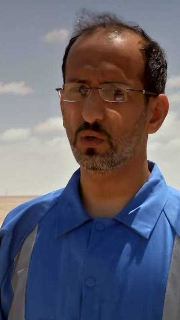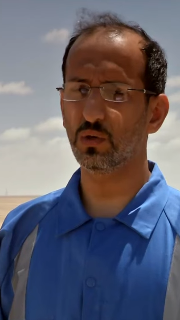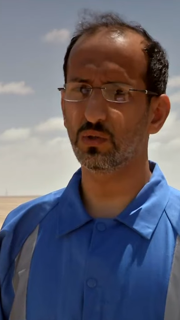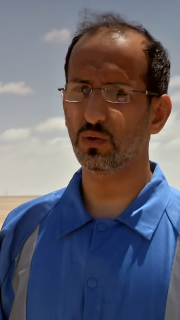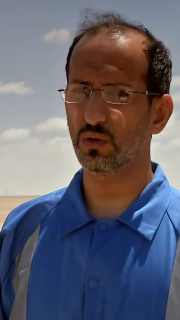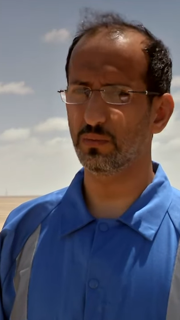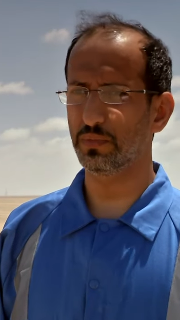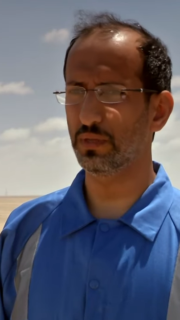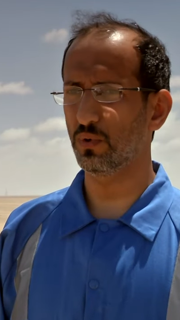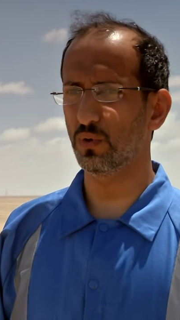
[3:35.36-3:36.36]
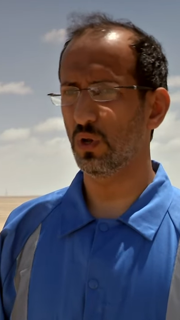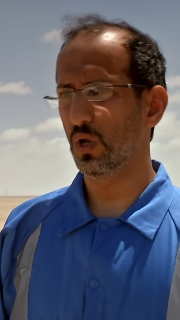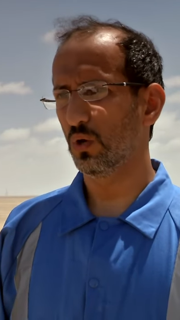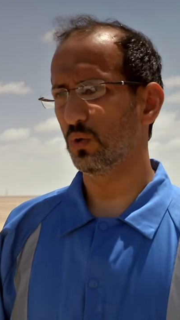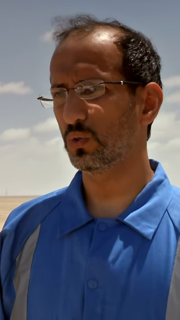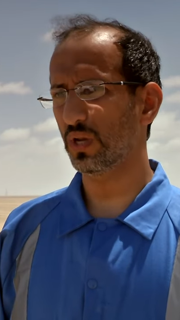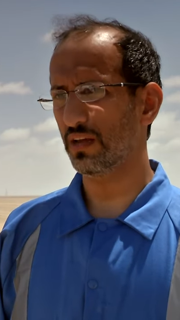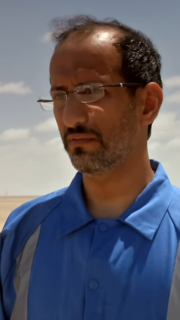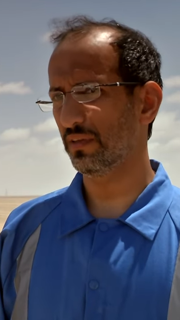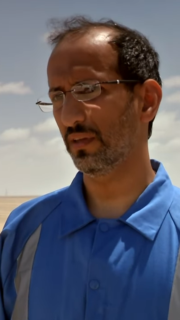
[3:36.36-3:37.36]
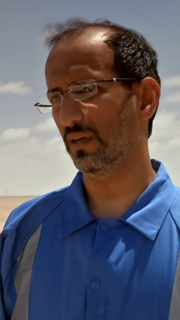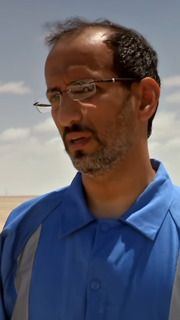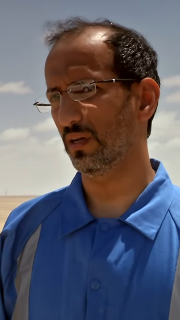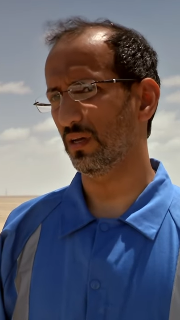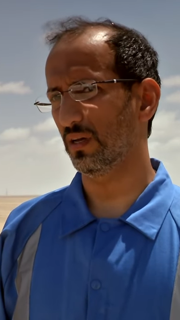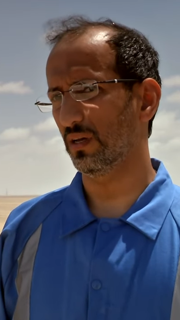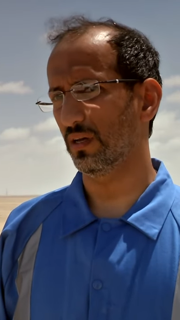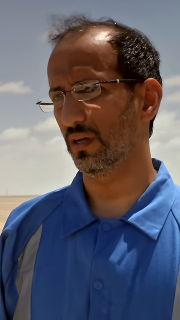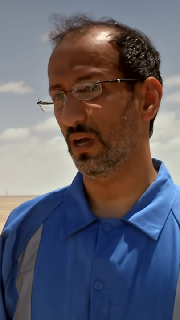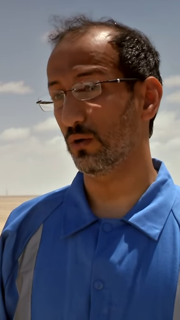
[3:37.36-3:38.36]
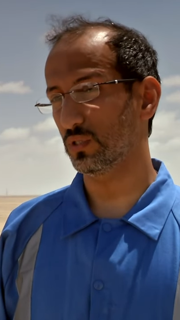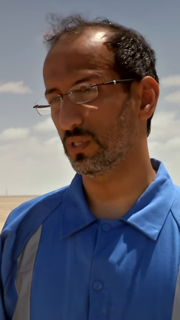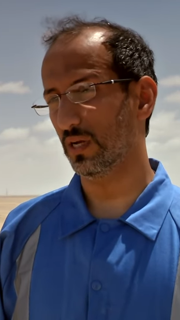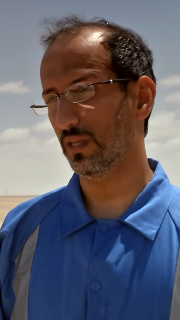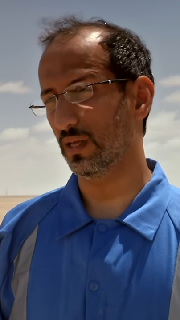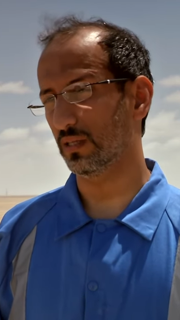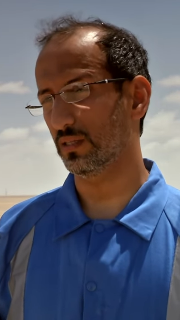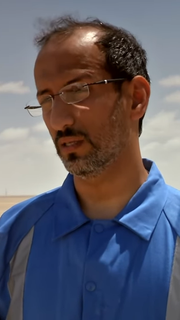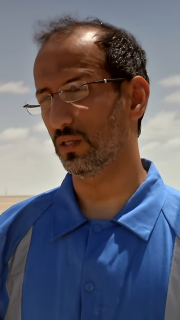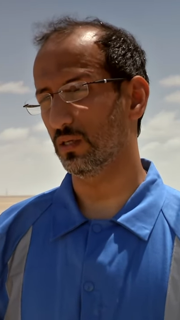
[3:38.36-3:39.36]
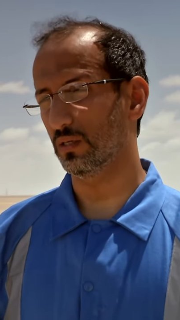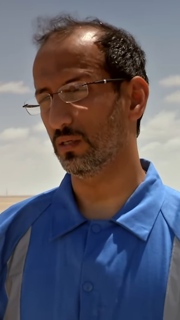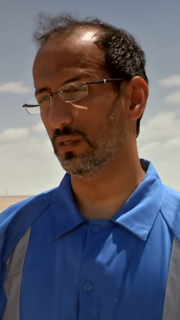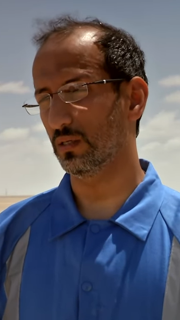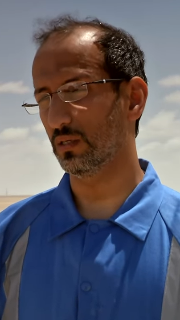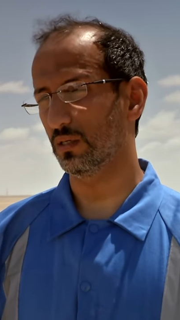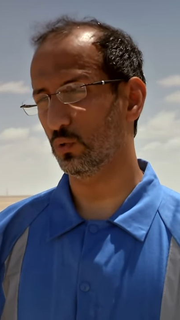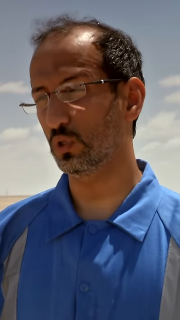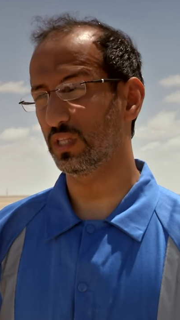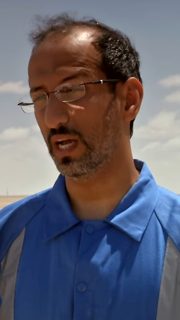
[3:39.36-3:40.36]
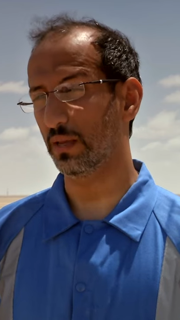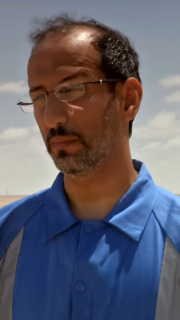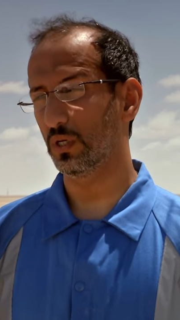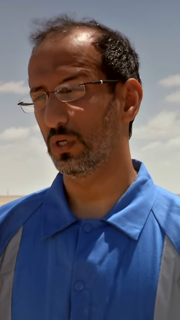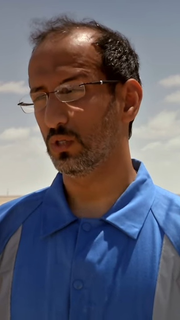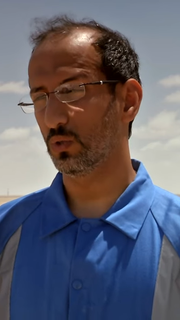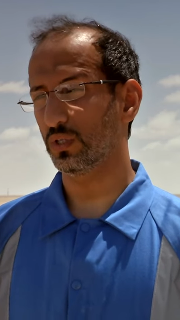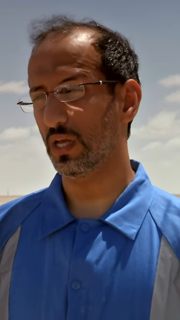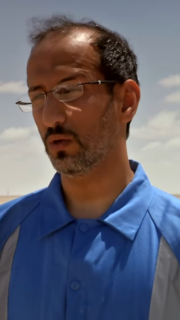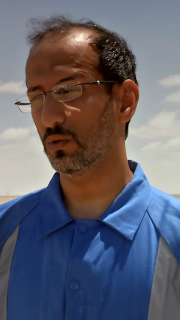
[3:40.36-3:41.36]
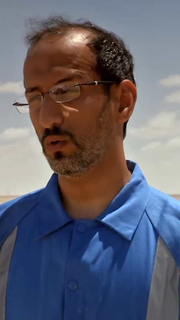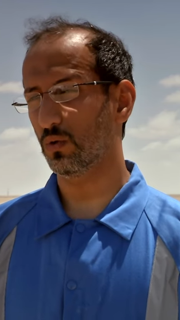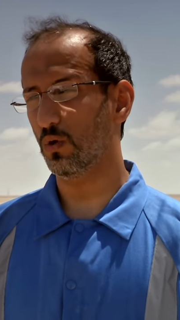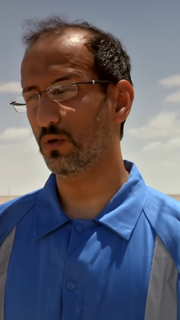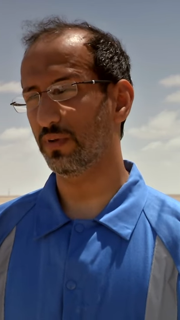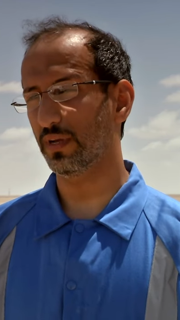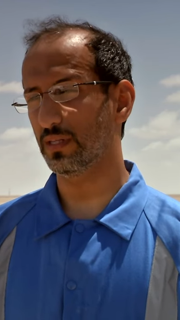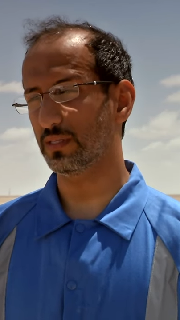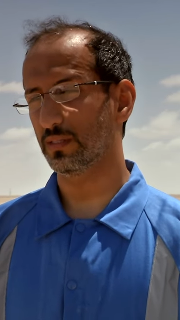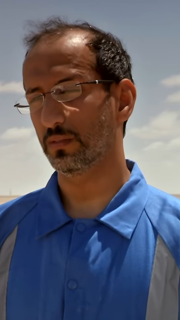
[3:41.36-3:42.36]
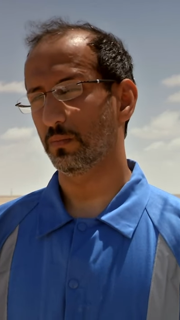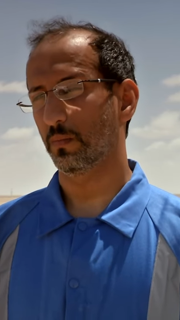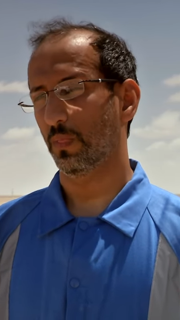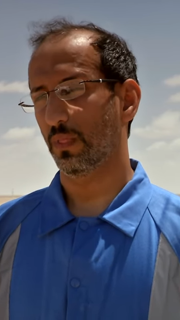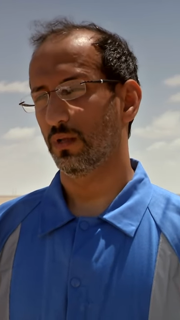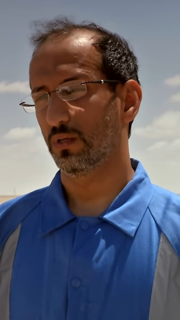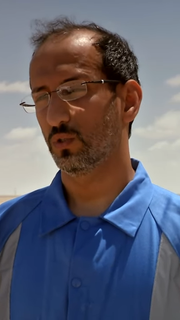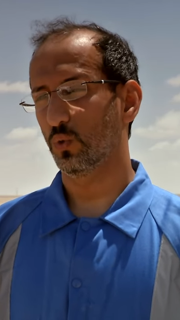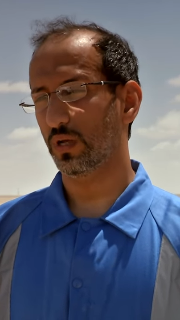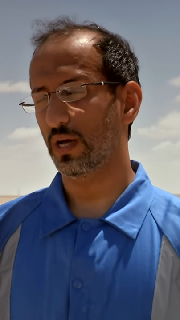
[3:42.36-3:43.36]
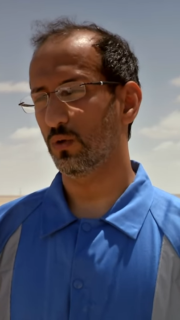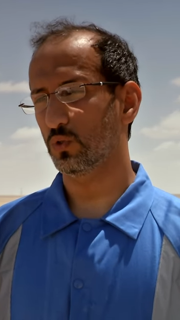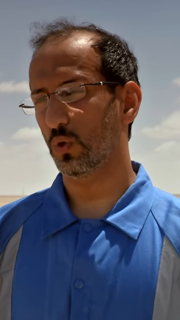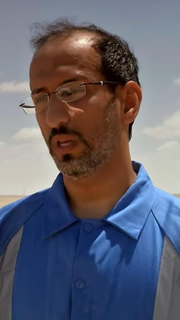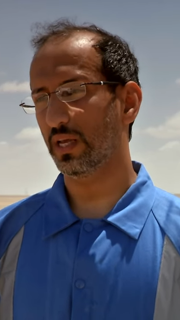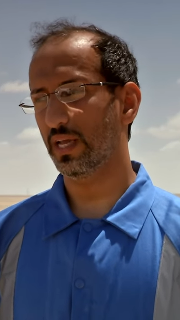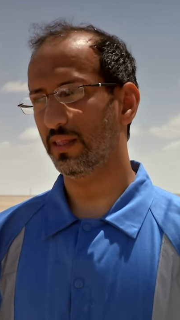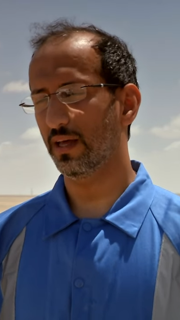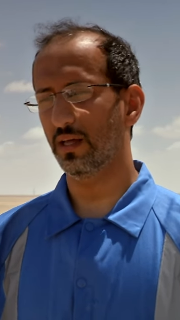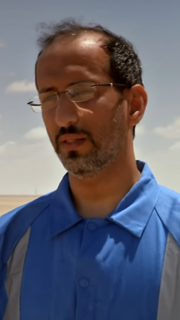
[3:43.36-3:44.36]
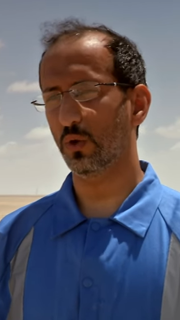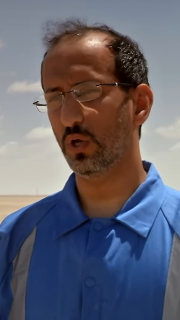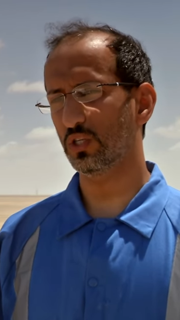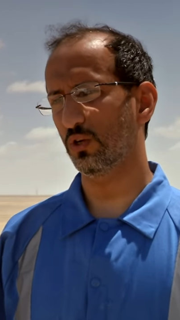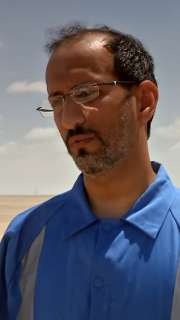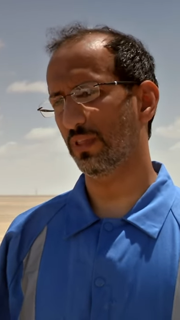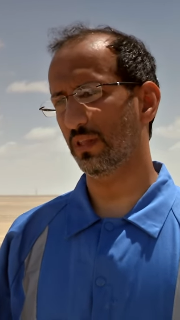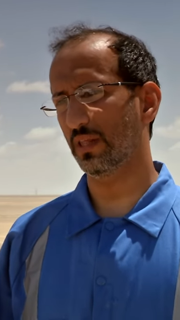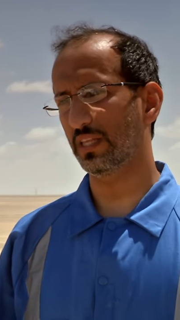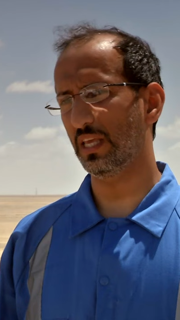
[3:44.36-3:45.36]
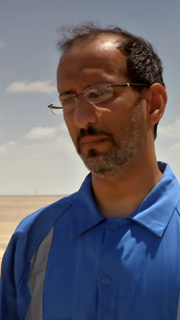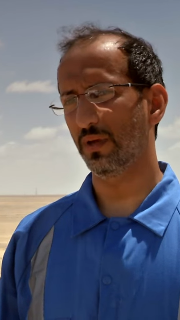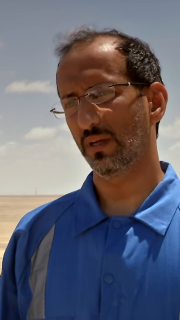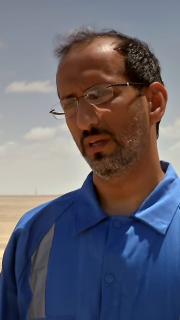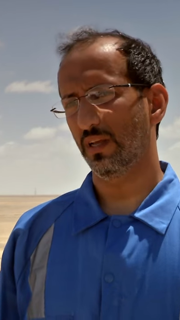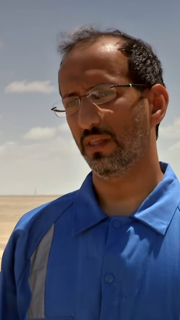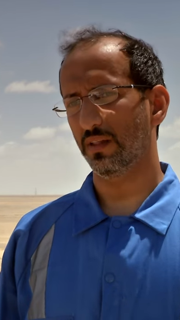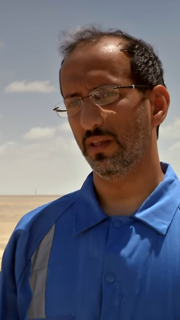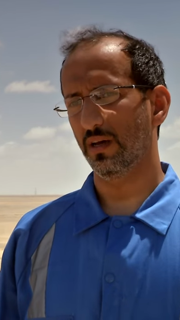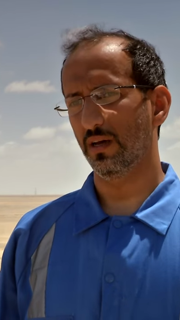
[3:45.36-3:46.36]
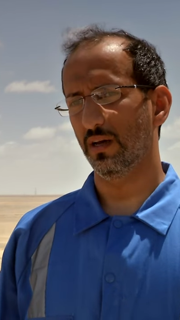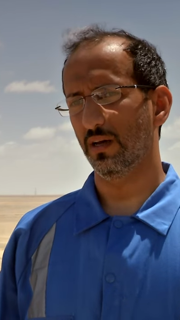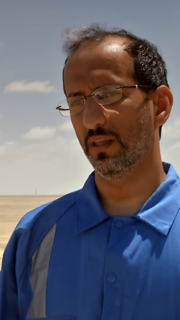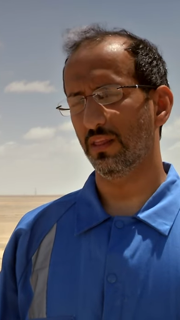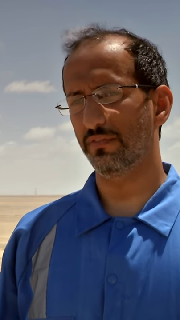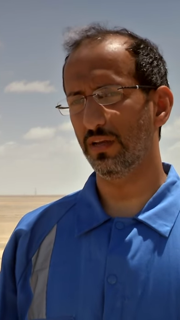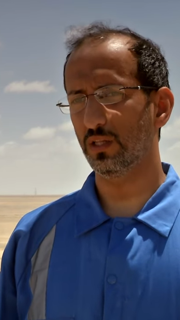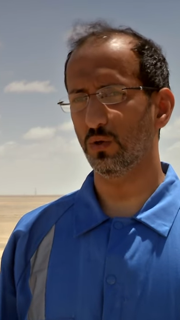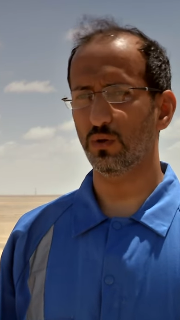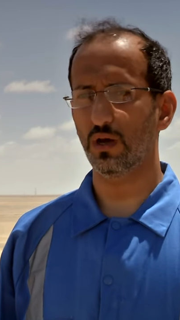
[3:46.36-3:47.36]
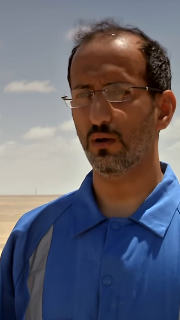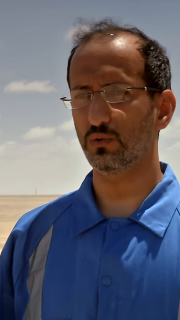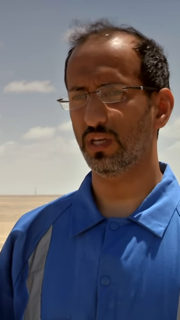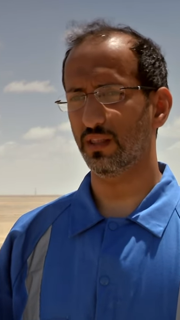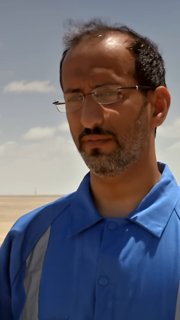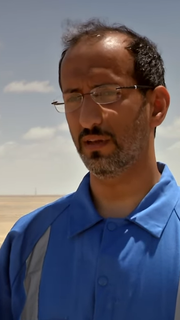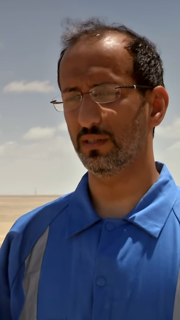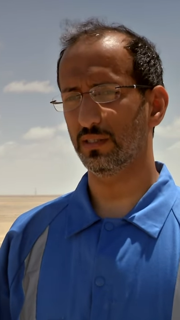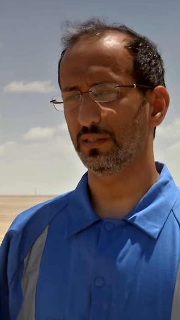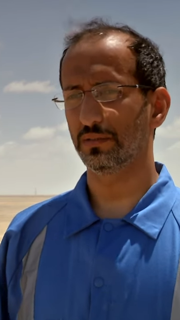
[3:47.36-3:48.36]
control people who driving uh, outside at uh, duty time, so it can control all vehicles. So you can also allocate the, the location of the team, either the, in the field or outside the field.